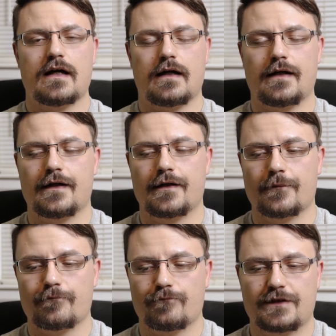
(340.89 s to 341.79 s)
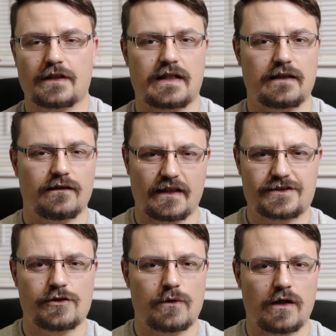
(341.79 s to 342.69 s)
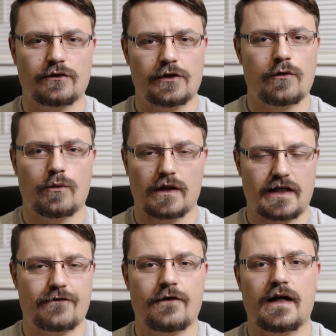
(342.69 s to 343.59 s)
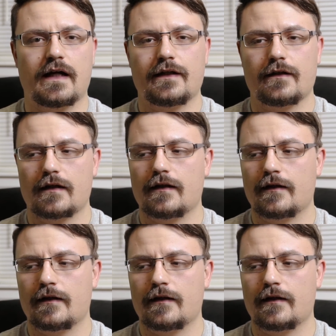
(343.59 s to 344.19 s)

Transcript: to let you all know what I find.